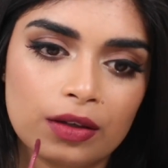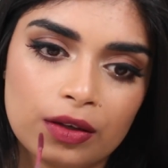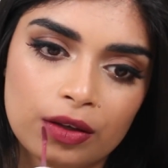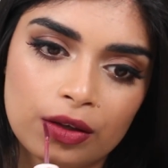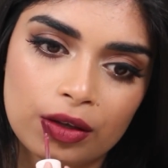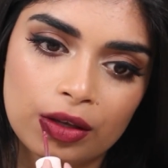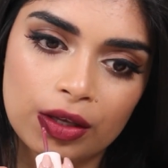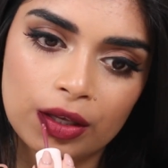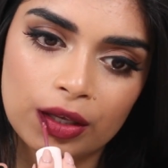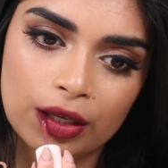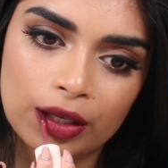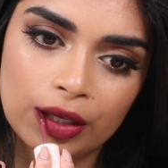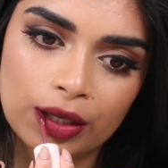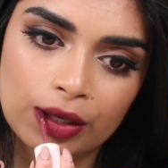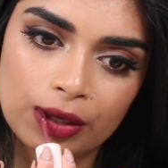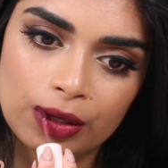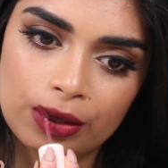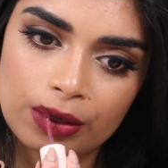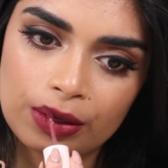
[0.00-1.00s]

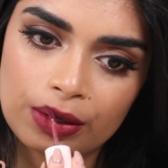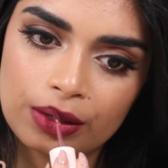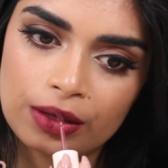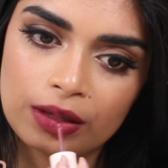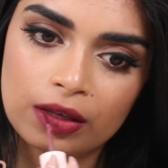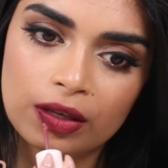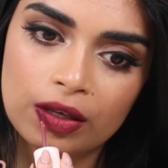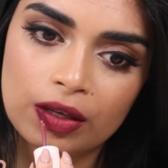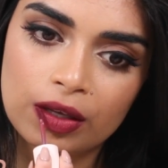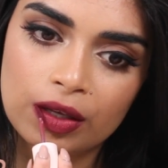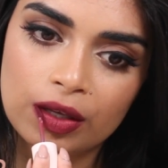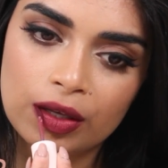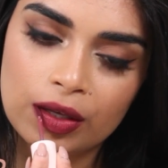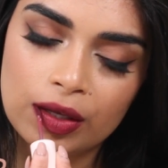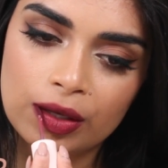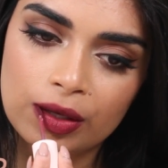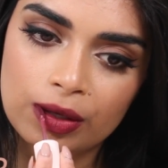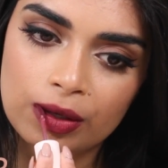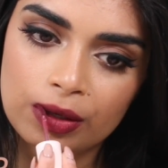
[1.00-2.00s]

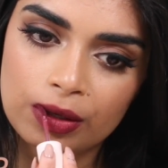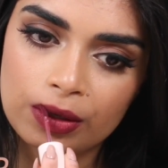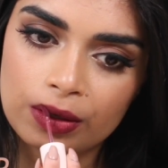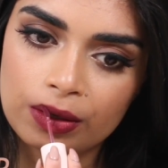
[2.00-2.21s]
[no speech]